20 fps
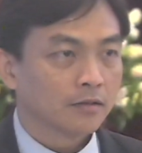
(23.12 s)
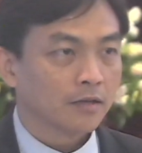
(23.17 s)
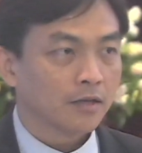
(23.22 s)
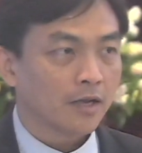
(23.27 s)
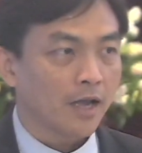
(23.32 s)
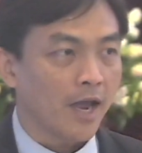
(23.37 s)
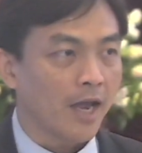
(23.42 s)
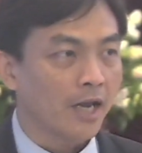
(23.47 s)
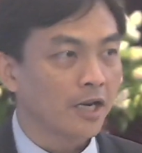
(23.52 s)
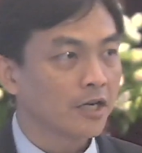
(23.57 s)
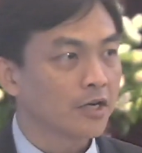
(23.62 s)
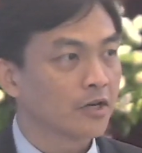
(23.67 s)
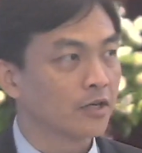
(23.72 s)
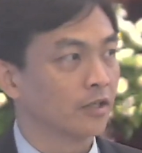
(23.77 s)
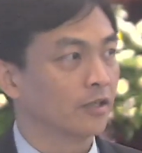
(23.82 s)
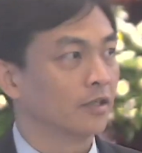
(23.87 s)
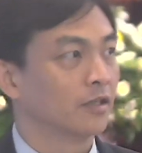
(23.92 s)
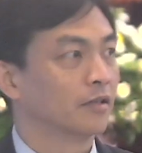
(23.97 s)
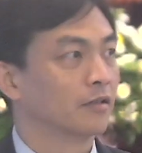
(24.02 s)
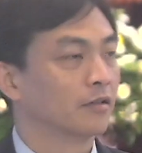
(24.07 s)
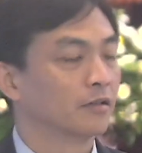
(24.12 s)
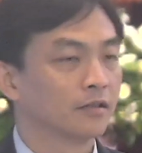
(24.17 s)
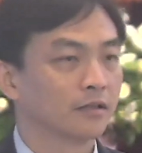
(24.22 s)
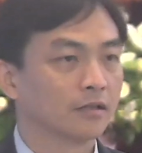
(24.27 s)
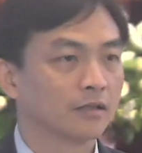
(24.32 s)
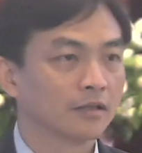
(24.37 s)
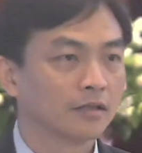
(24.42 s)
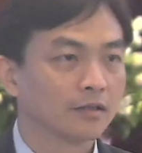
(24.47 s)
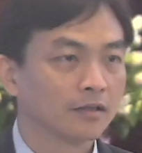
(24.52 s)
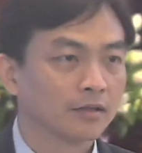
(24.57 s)
Anger
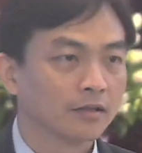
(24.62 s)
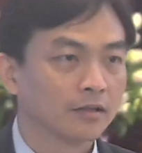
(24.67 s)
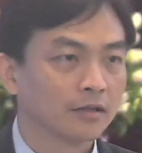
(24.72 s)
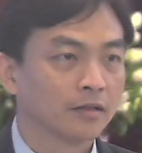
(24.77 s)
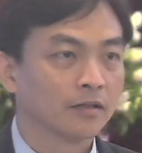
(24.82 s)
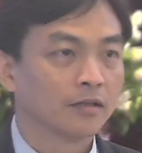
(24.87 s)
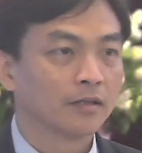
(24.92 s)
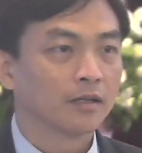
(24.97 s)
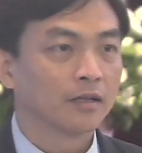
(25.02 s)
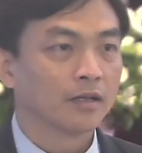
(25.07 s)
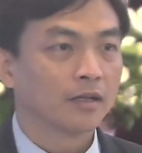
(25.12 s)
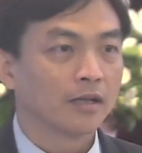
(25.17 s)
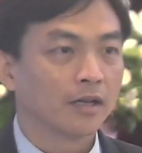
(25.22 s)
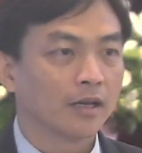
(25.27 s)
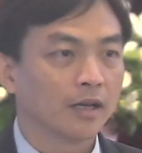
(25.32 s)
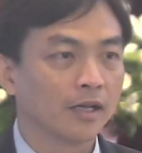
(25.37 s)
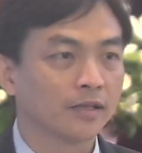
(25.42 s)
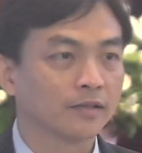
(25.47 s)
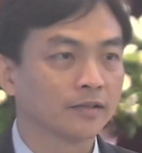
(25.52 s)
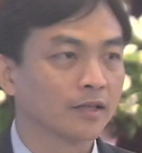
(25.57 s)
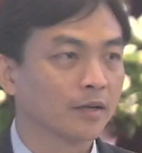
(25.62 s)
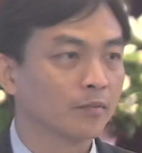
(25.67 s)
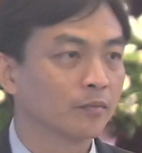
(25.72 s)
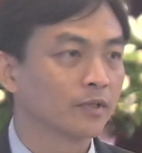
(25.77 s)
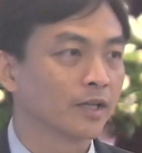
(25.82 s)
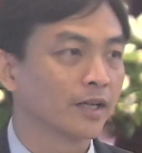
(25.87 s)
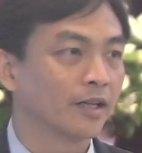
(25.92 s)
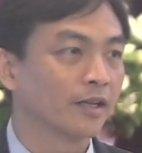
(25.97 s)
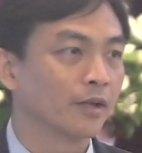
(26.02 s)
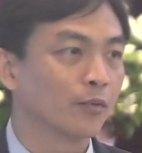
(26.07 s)
is
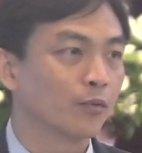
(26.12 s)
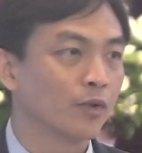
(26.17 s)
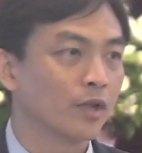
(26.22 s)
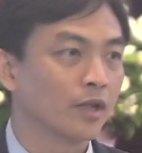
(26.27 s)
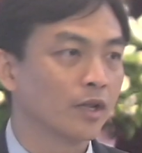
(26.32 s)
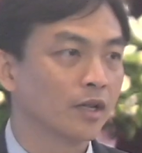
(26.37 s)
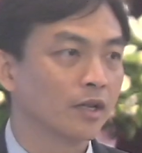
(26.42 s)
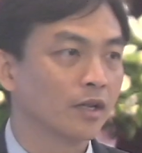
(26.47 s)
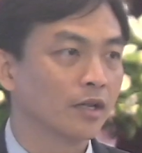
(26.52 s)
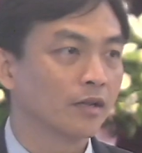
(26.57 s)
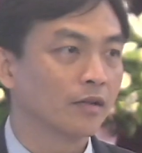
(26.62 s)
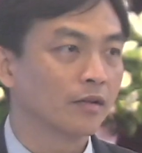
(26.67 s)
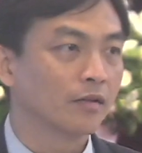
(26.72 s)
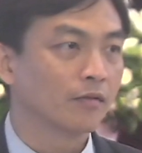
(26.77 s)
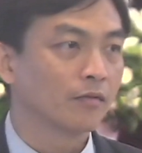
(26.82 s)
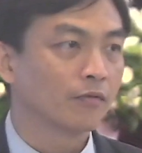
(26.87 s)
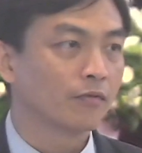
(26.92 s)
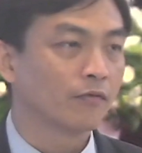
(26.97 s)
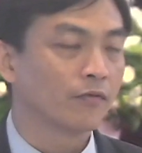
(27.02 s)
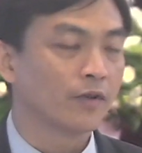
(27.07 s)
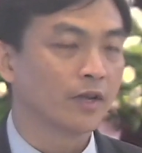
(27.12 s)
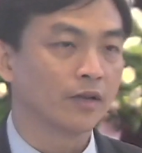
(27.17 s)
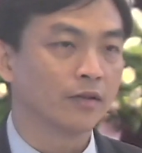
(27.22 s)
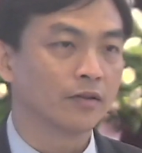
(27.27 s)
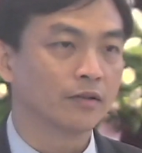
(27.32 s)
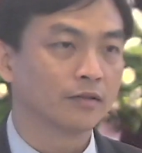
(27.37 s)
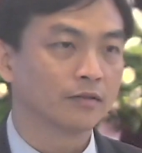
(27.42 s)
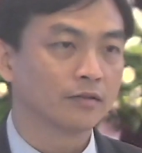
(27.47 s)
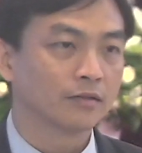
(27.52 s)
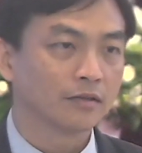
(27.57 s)
something that we
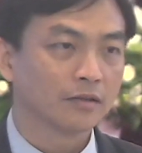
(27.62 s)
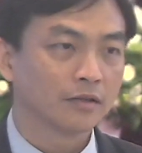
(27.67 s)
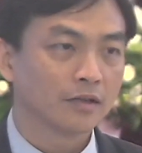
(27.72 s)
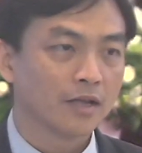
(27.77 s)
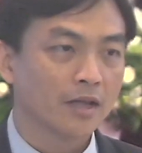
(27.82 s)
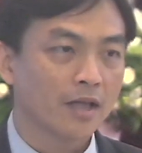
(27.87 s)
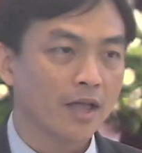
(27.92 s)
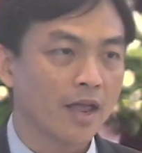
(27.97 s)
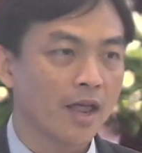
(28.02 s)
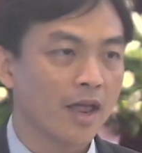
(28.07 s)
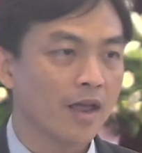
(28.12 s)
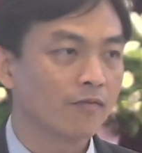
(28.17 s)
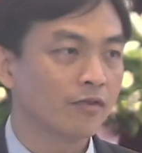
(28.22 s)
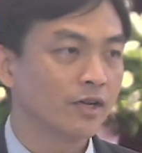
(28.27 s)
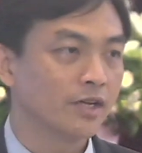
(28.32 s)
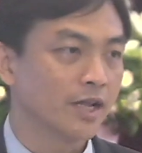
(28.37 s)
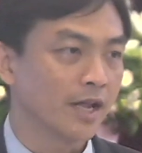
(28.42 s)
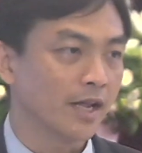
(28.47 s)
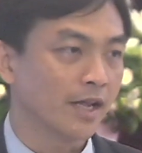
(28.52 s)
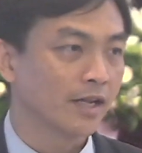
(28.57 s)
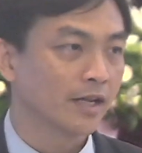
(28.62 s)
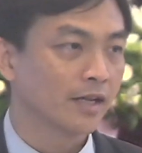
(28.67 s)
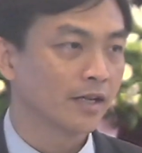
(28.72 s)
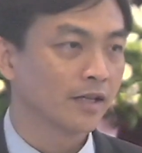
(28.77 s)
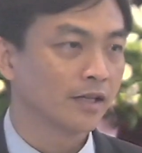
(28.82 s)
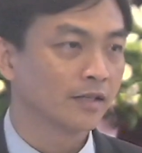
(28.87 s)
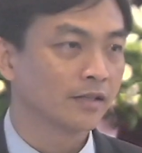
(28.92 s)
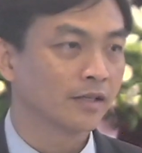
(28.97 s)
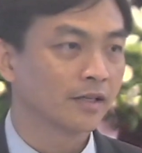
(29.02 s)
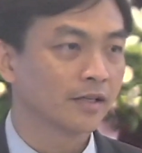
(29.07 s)
feel every day,
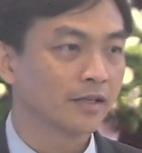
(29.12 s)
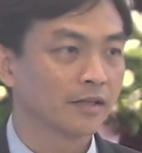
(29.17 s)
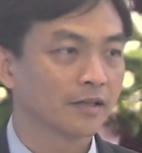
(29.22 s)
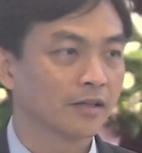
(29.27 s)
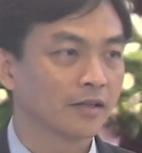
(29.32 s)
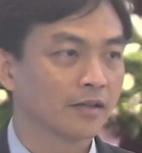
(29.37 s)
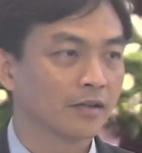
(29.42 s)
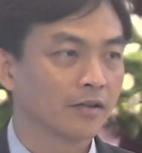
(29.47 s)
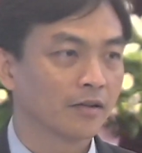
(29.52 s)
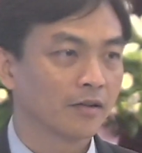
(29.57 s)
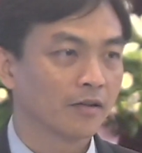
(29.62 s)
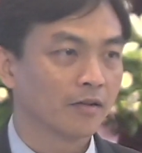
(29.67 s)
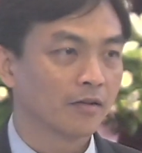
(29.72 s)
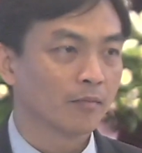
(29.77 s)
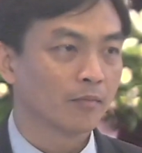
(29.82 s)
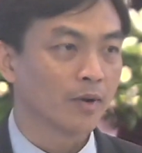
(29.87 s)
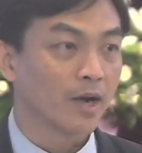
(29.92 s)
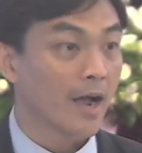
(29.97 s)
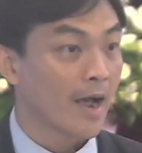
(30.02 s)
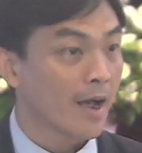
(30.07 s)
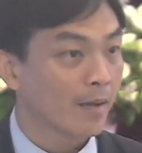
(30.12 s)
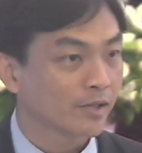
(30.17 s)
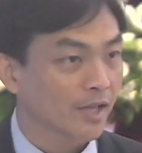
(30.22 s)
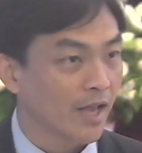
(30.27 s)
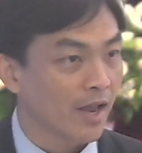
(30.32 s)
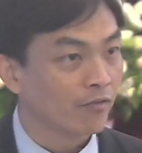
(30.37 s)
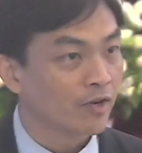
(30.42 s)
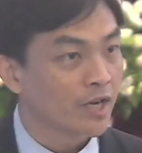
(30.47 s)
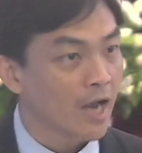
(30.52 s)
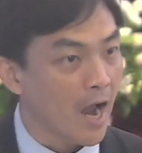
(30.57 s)
isn't it? Perhaps
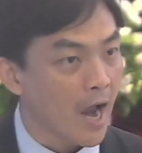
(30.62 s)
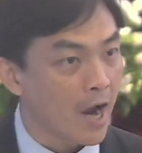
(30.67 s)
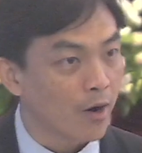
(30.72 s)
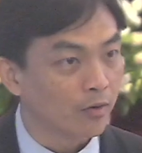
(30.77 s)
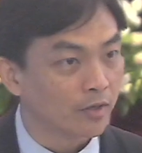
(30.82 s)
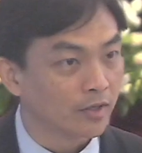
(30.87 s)
every hour.